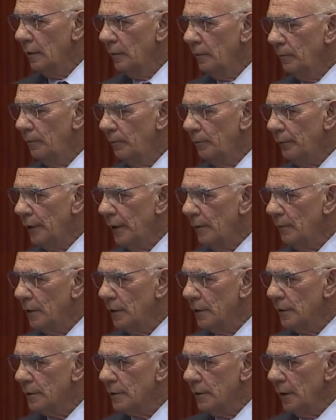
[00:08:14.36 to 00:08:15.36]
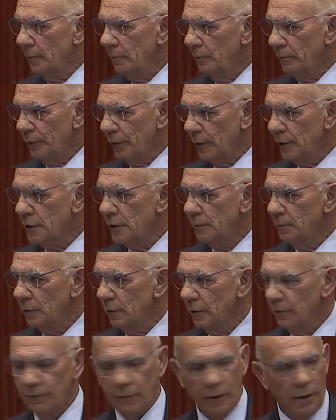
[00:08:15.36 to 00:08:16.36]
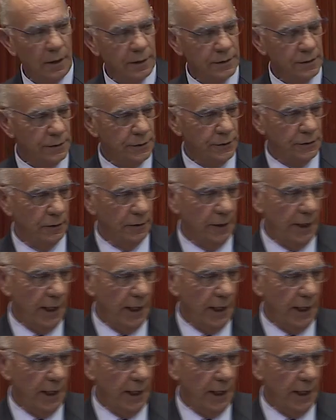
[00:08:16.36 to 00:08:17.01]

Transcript: the Premier's principal advisers, John